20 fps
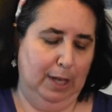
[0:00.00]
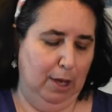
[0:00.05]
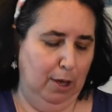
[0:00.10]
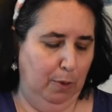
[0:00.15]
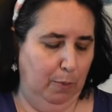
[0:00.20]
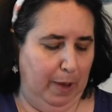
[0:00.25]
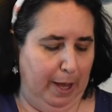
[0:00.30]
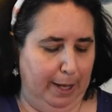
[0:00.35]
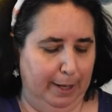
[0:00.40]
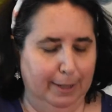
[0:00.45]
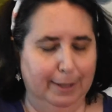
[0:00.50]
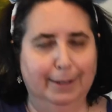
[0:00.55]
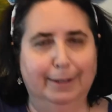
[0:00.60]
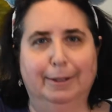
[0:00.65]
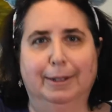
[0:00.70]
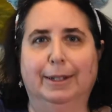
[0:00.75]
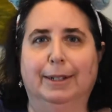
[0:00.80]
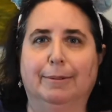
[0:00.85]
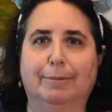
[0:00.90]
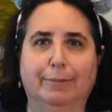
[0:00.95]
Oh, wait
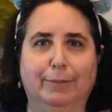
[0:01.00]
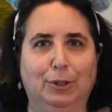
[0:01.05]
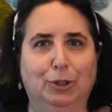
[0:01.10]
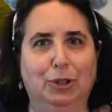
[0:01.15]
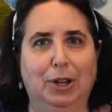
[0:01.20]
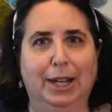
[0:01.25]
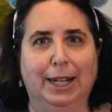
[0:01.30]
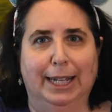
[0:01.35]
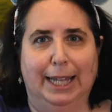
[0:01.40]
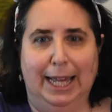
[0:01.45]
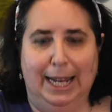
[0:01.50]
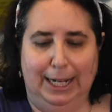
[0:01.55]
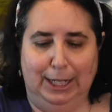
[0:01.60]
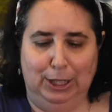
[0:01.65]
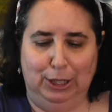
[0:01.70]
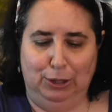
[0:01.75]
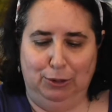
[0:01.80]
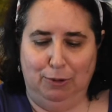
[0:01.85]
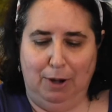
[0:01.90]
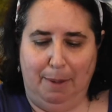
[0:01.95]
trying to get it
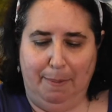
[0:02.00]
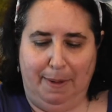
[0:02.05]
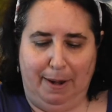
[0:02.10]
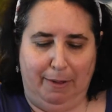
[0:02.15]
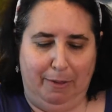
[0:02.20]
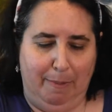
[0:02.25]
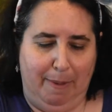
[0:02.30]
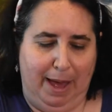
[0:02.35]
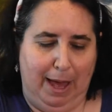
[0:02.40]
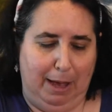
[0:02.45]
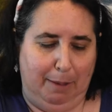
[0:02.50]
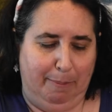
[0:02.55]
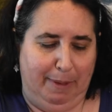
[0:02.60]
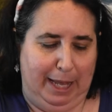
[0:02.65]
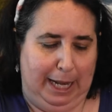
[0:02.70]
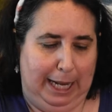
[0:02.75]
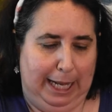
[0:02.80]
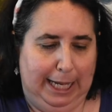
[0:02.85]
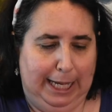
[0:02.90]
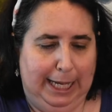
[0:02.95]
to drop out of the bag,
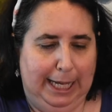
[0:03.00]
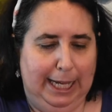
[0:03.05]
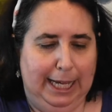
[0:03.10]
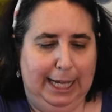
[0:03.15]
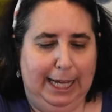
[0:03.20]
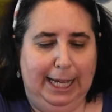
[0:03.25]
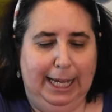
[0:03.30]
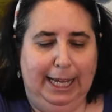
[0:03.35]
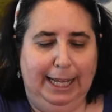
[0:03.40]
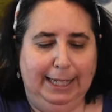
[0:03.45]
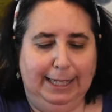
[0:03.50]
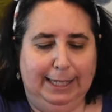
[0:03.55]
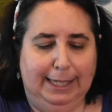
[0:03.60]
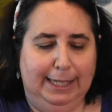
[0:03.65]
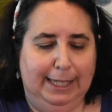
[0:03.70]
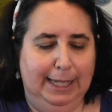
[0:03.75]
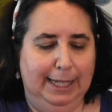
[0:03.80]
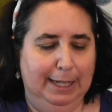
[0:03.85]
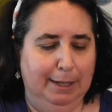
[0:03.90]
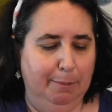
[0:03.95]
but
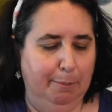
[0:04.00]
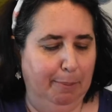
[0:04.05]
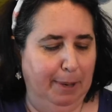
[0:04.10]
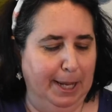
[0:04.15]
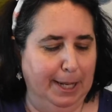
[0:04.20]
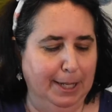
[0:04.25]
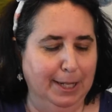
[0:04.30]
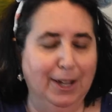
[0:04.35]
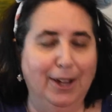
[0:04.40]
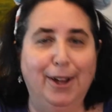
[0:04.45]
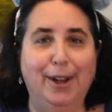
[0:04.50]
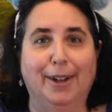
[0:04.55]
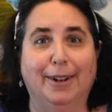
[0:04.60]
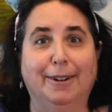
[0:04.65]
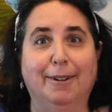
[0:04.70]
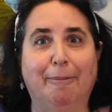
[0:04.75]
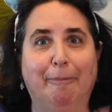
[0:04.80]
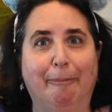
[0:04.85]
it's pinned on.